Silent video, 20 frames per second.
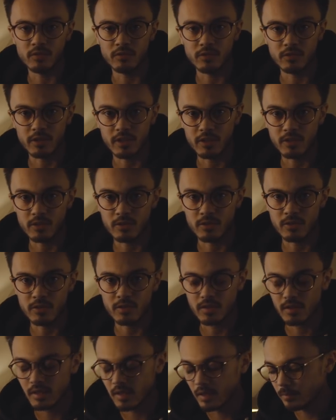the
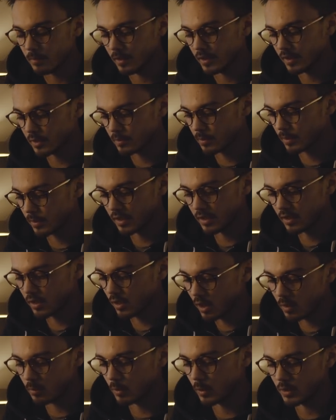configurations, but there's probably a
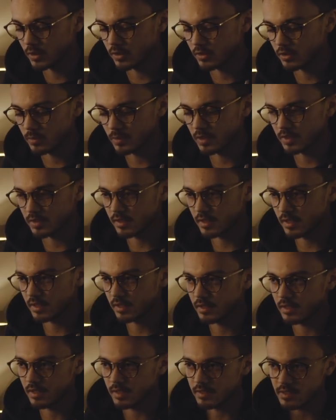lot more you can do with this
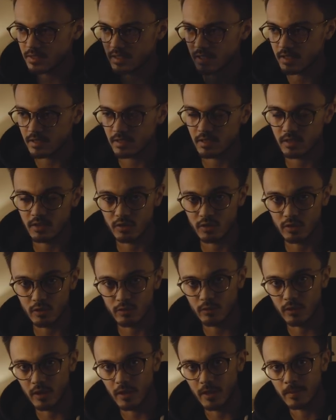thing. As I said, it's in the
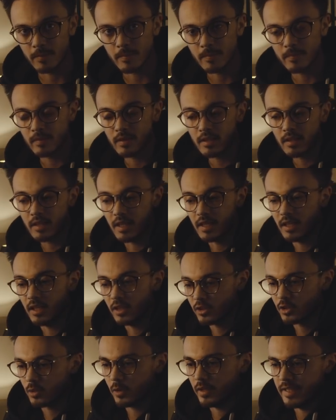software, and it
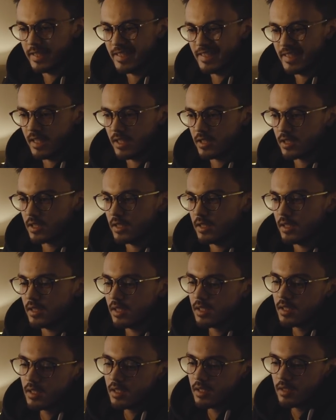looks quite easy actually
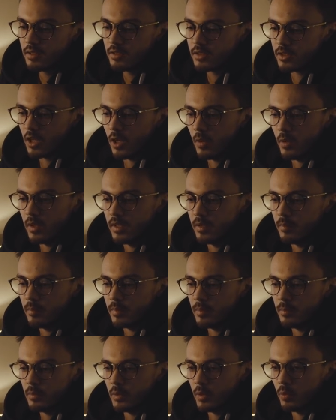to go in and
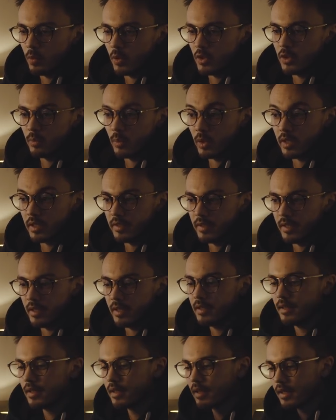pinpoint what you want in there.